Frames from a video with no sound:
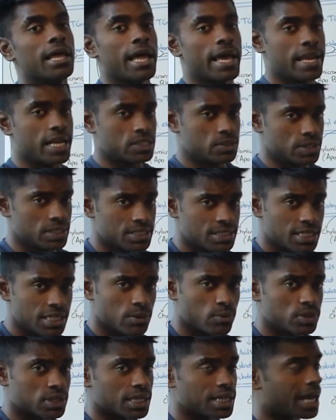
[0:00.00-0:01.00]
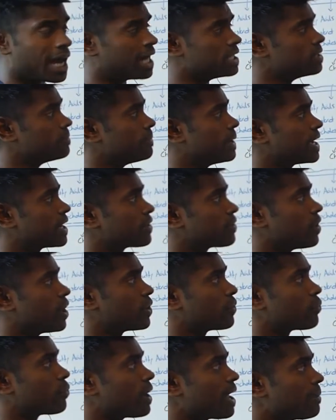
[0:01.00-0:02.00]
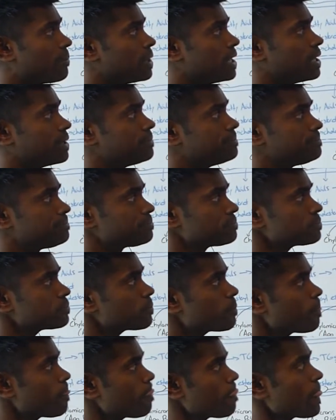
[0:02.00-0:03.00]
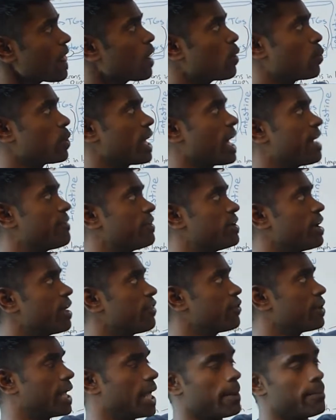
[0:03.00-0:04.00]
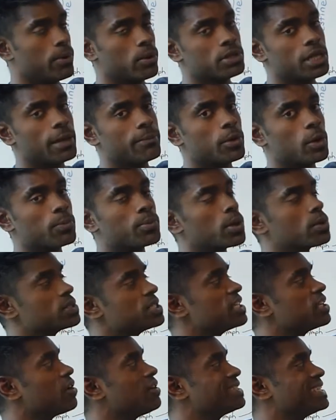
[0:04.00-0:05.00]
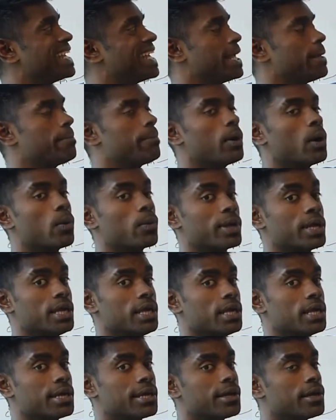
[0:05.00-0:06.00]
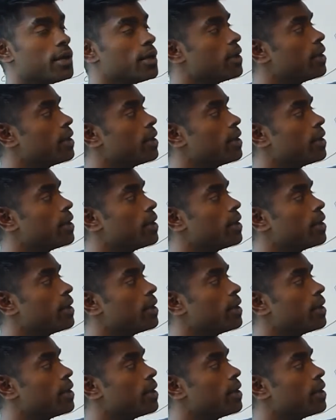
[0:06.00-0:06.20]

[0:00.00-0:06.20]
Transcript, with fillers: And as you see with the chylomicron remnant, we have another apolipoprotein called ApoE.